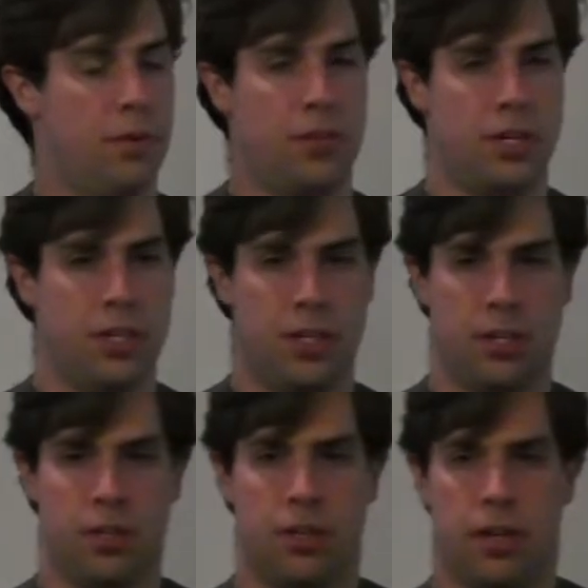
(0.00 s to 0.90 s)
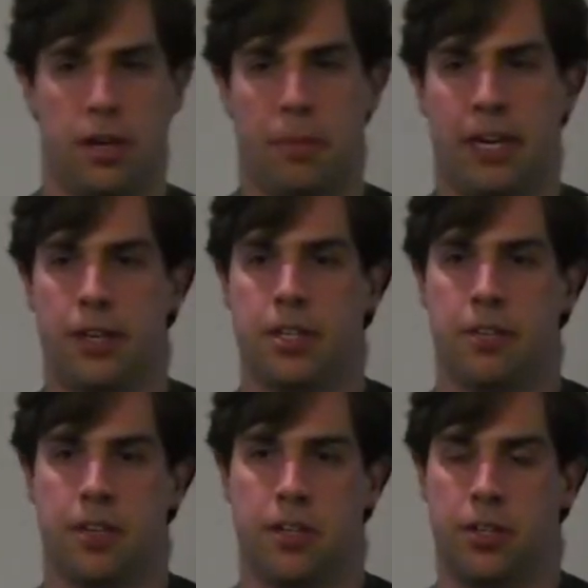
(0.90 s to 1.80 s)
We've transitioned maintenance
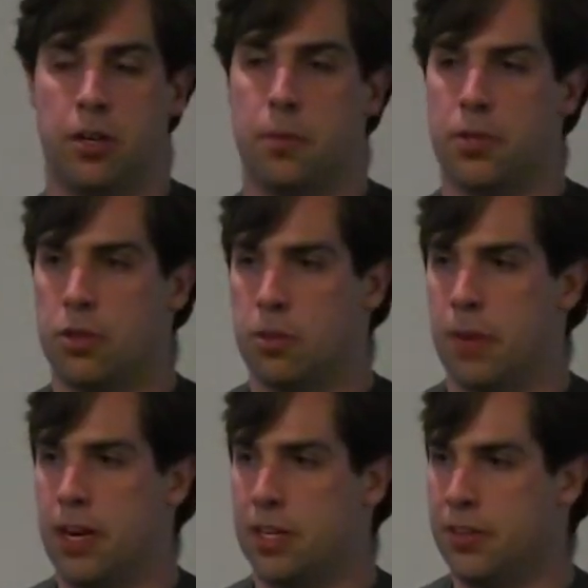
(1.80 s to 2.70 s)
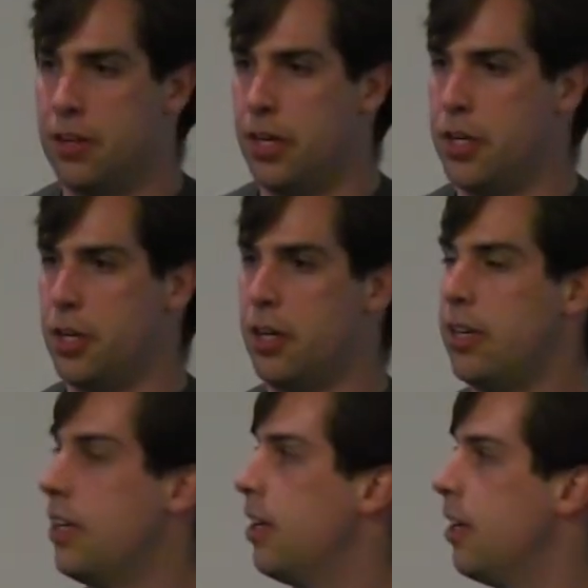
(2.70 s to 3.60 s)
of it to the Open Source Robotics Foundation.
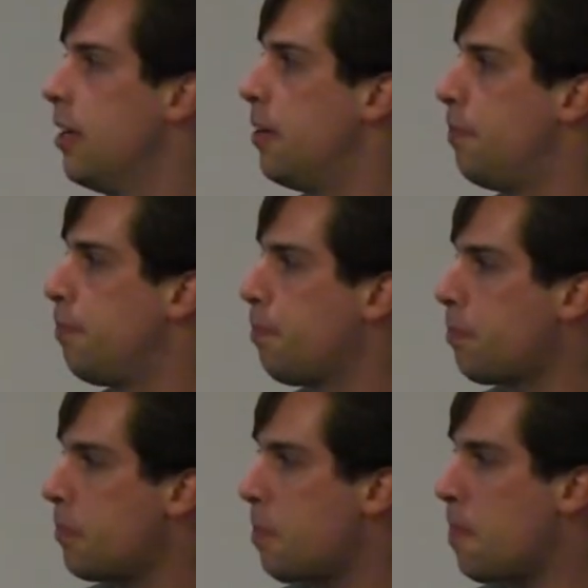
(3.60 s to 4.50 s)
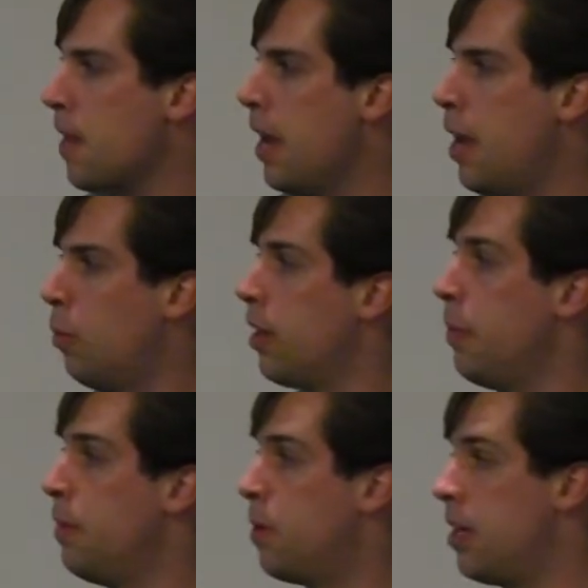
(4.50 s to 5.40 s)
And one of the
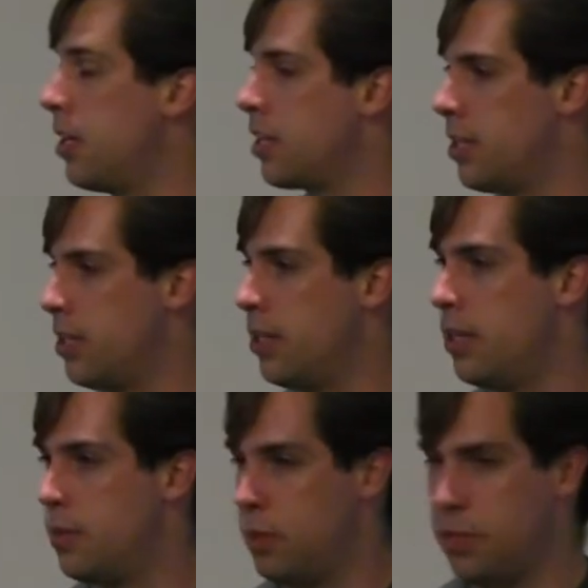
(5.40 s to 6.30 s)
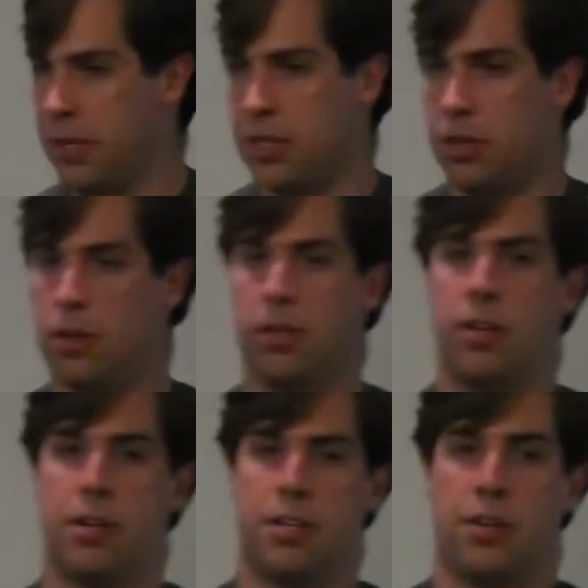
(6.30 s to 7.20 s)
main projects that was mentioned
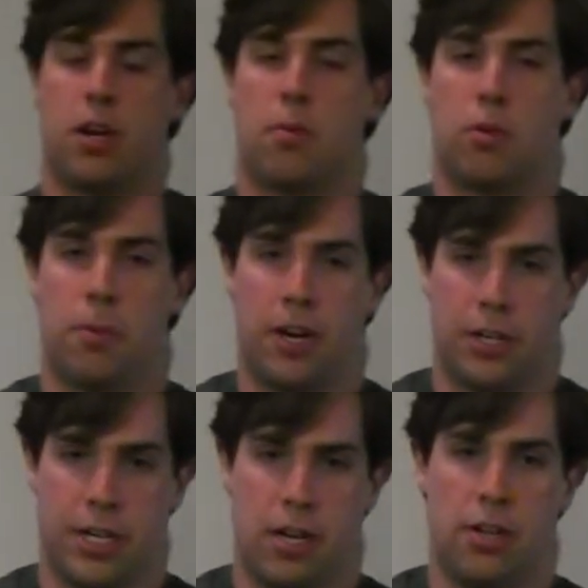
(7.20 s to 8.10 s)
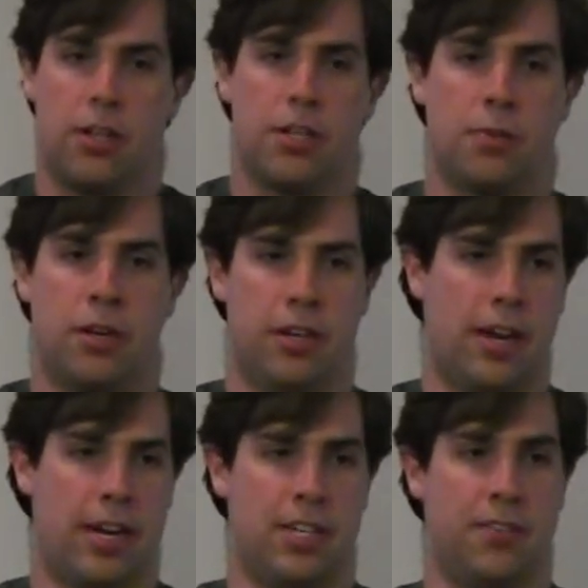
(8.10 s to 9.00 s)
earlier is the DARPA Robotics Challenge. It's one of the
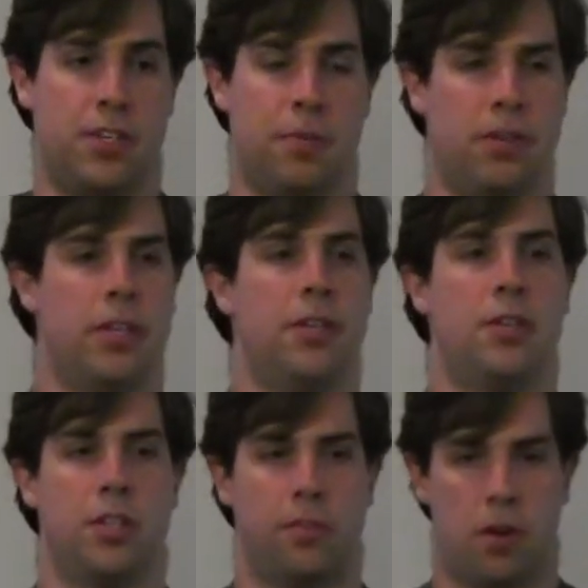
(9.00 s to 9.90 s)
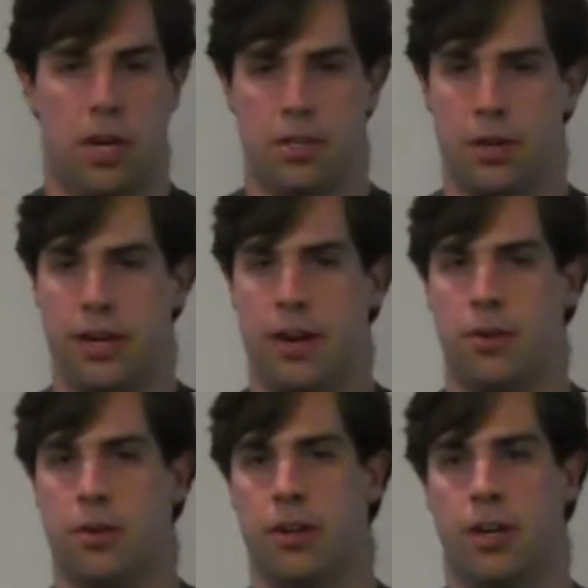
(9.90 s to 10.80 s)
highest visibility uses of ROS right
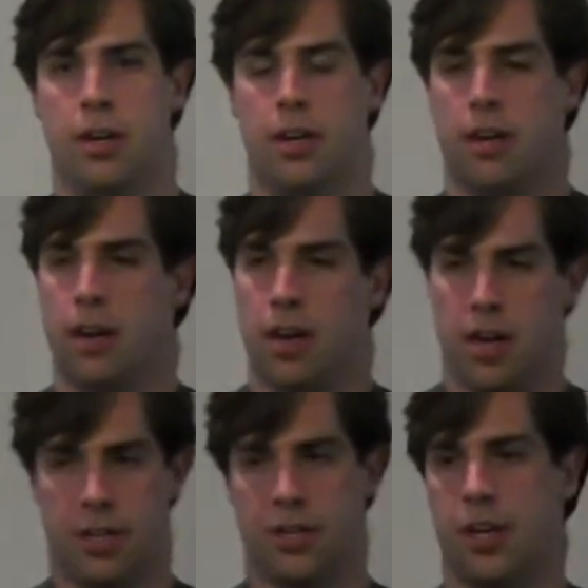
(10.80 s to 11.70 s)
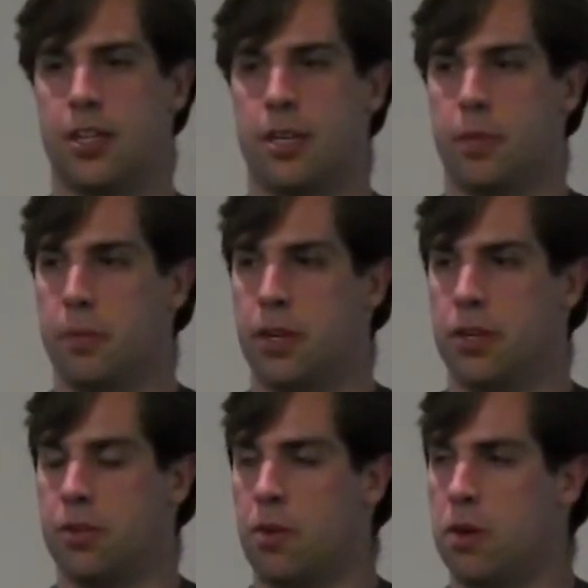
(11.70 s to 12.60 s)
now. You saw some of the
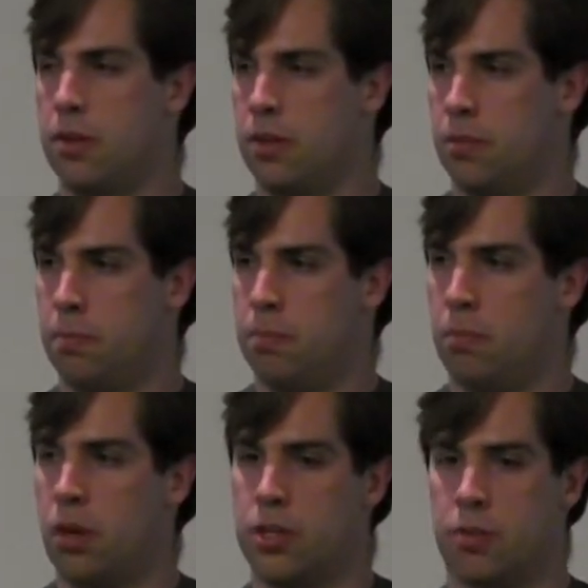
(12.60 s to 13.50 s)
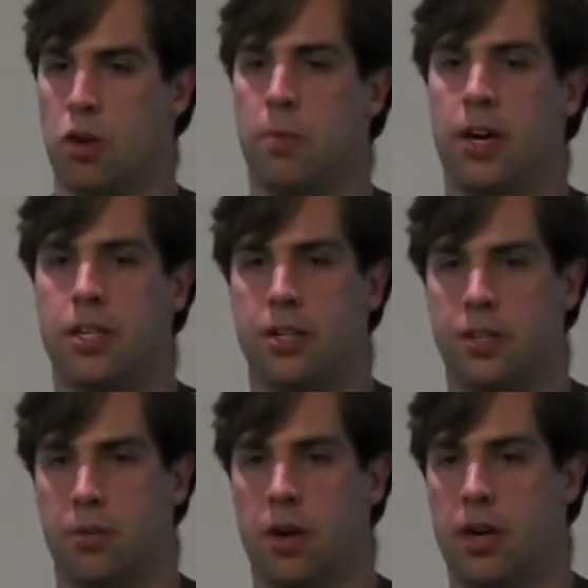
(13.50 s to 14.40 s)
pictures of the larger robots
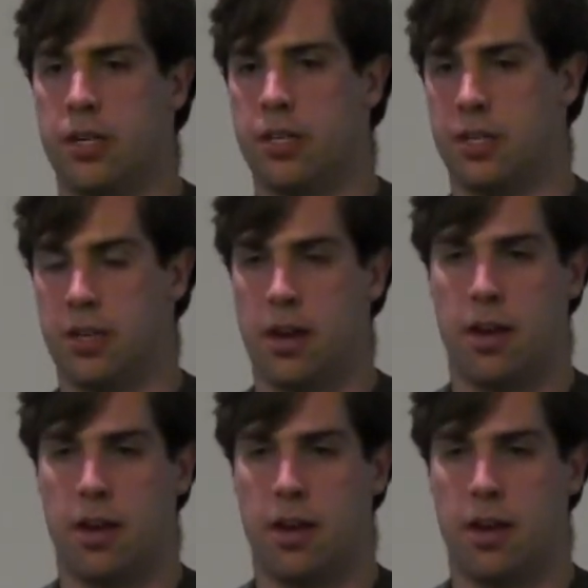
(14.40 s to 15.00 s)
using ROS.